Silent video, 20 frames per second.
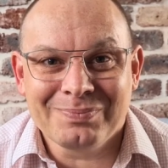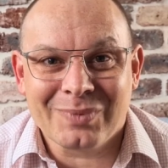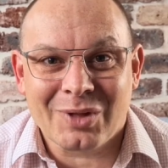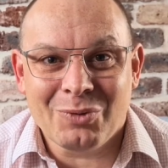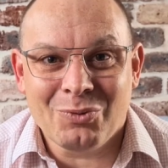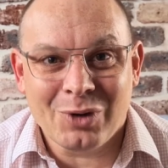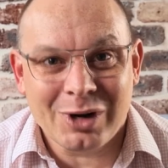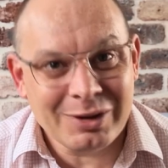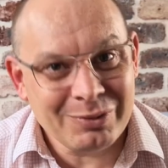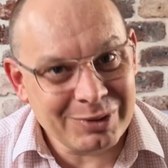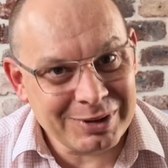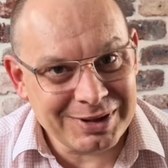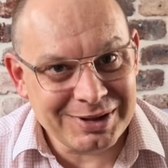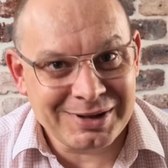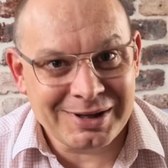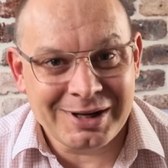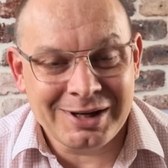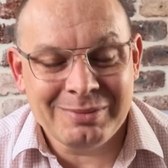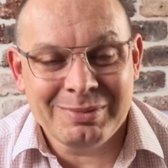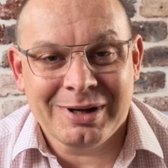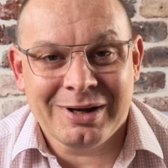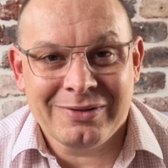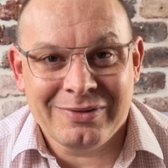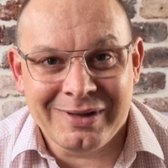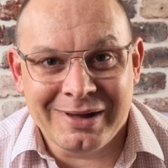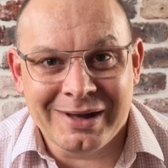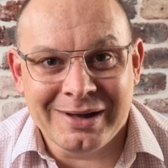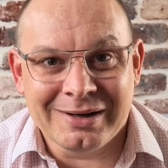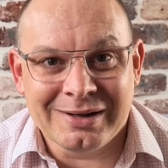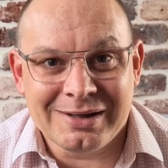What I want to say about
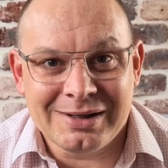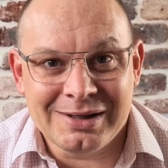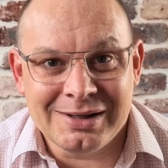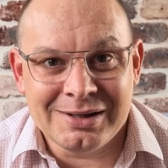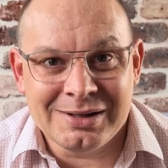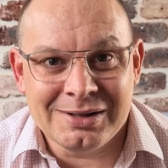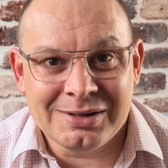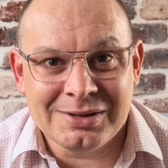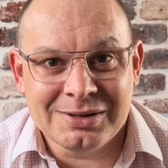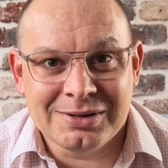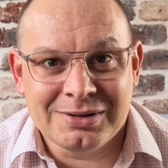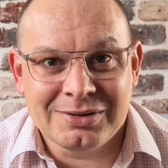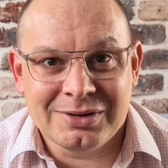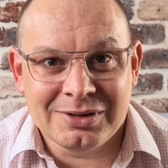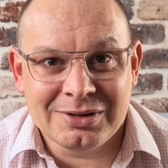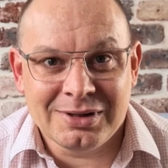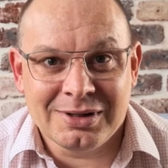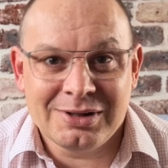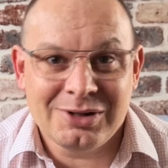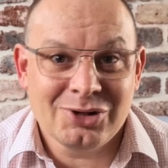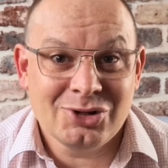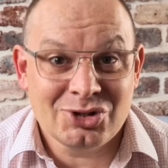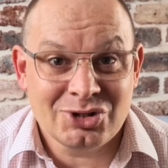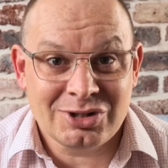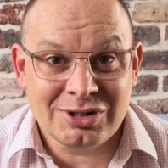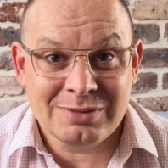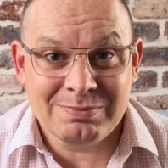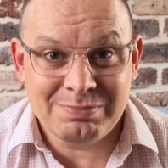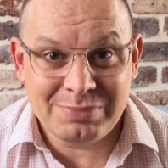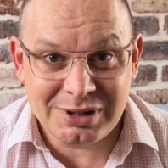that is that there's
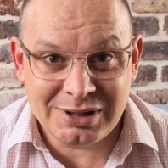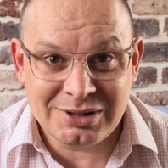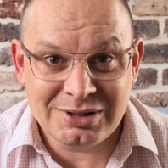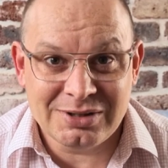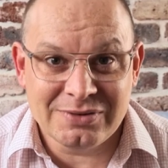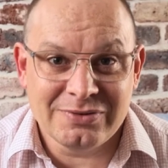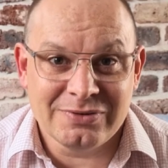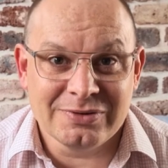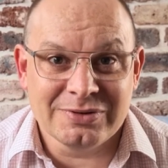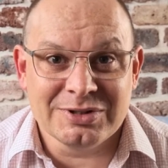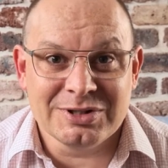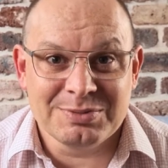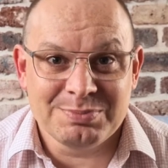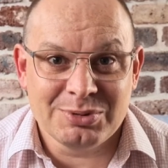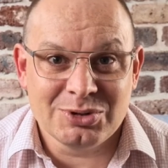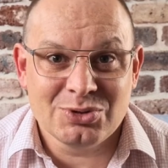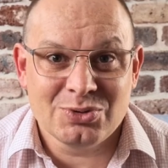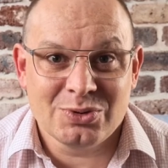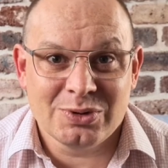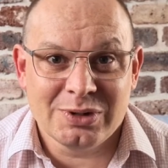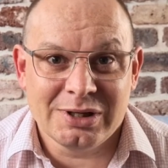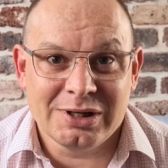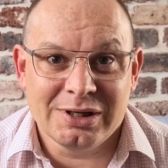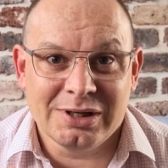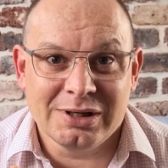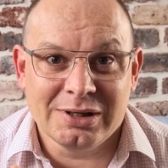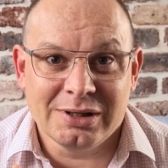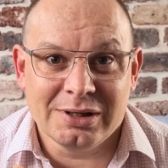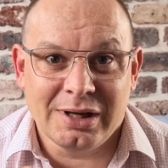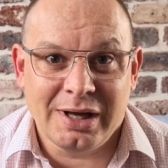usually a big difference
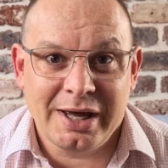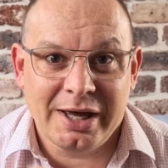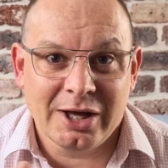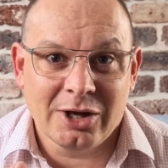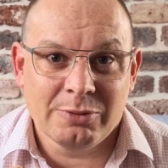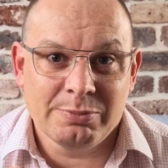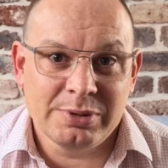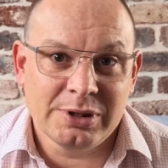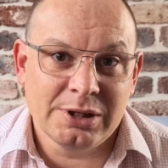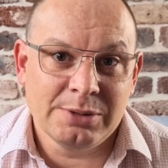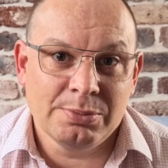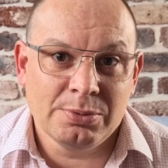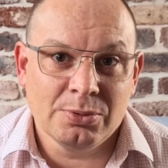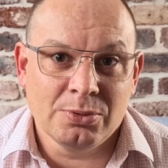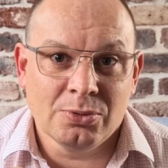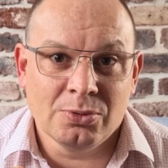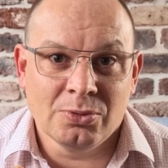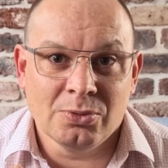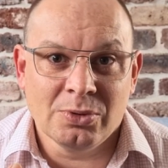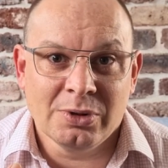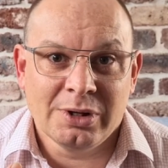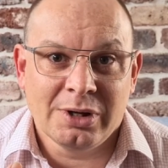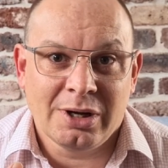between how people